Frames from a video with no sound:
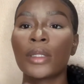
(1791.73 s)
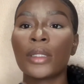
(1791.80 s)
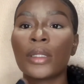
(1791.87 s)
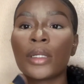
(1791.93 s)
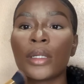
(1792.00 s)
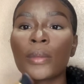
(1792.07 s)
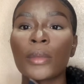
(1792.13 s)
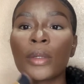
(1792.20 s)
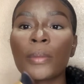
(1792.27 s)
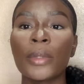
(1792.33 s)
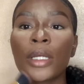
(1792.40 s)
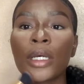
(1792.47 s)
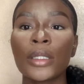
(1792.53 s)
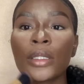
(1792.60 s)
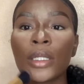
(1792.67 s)
And I'm gonna
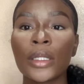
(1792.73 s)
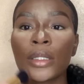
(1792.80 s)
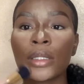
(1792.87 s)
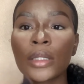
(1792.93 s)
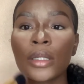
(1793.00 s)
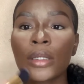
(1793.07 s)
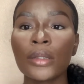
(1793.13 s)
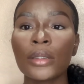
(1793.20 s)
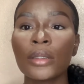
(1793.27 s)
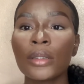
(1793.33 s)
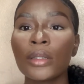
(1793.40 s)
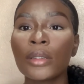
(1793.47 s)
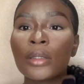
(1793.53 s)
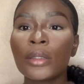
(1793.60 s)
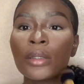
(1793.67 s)
apply it to the side here,
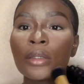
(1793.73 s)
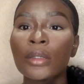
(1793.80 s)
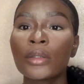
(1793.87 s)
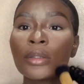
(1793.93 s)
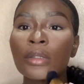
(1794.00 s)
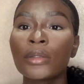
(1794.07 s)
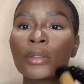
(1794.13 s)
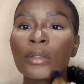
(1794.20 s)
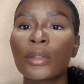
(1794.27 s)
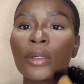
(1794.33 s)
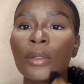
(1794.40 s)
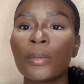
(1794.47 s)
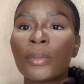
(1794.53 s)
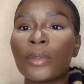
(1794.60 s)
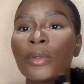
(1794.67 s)
just to
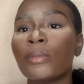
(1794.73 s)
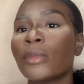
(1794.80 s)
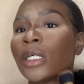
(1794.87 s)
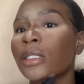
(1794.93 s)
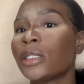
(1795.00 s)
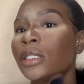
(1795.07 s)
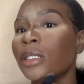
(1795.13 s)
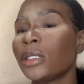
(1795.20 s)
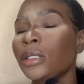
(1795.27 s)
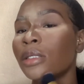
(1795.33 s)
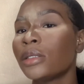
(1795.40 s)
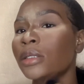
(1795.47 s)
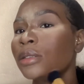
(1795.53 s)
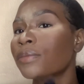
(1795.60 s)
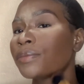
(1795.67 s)
sculpt out my
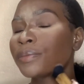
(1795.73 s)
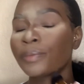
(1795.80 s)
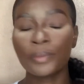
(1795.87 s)
chin.